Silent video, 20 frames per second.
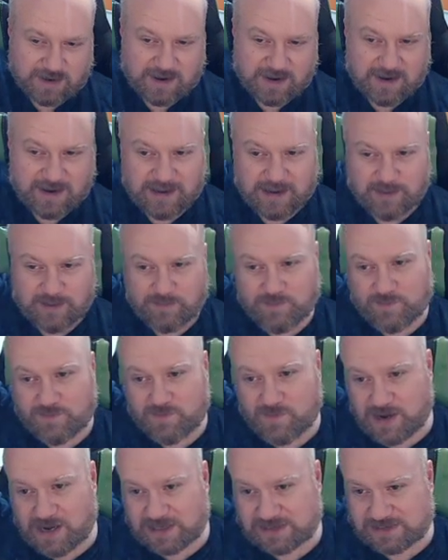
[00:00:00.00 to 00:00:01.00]

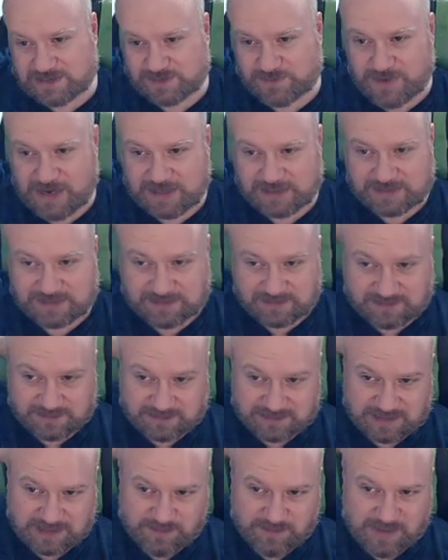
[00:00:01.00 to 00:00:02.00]
I suspect
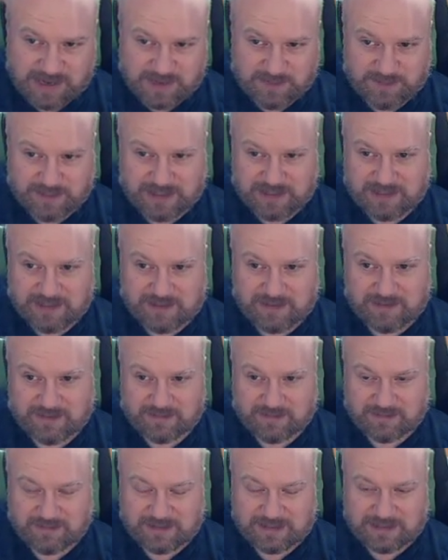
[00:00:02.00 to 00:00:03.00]
that
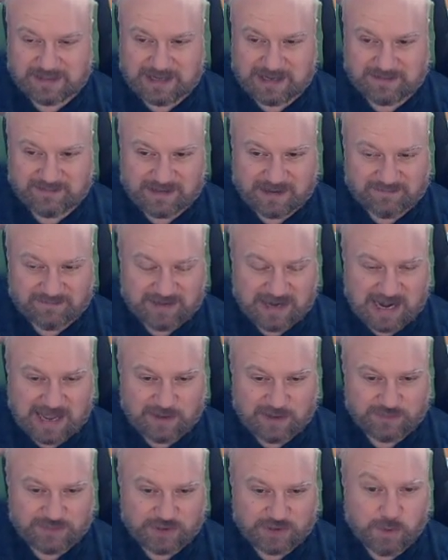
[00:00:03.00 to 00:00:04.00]
maybe I've
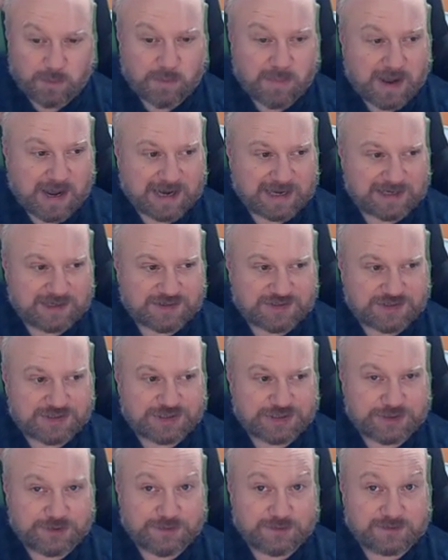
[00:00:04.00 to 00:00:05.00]
allowed the compiler to
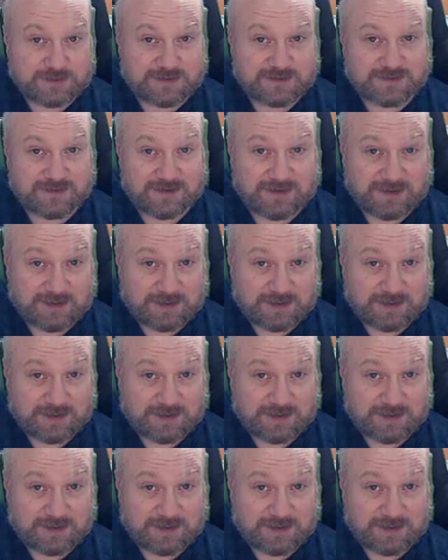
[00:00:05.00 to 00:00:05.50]
choose